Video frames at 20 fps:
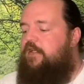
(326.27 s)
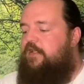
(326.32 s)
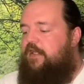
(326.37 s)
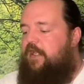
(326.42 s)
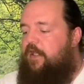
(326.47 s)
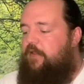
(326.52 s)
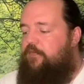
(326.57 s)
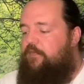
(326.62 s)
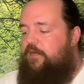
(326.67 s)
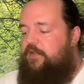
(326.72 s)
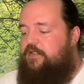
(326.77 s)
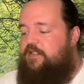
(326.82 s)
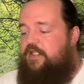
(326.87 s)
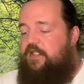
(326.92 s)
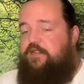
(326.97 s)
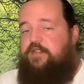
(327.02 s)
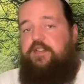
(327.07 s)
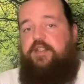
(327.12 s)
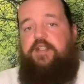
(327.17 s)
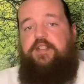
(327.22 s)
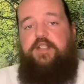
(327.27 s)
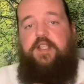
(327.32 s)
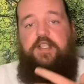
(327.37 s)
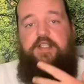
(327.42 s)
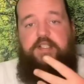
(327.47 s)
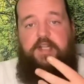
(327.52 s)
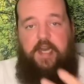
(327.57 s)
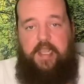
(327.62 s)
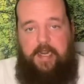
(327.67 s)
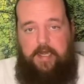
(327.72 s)
Now, since this
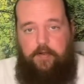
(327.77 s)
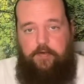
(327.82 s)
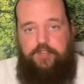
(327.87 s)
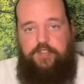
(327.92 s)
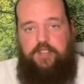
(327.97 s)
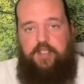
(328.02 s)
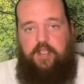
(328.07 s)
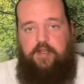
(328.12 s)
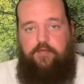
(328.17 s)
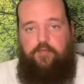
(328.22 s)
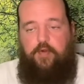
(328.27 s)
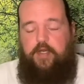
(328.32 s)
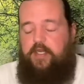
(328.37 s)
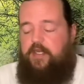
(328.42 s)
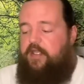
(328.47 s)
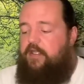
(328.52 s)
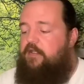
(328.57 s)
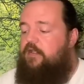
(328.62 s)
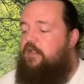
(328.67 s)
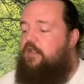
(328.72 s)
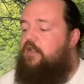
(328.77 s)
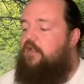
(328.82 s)
is an air sign reading,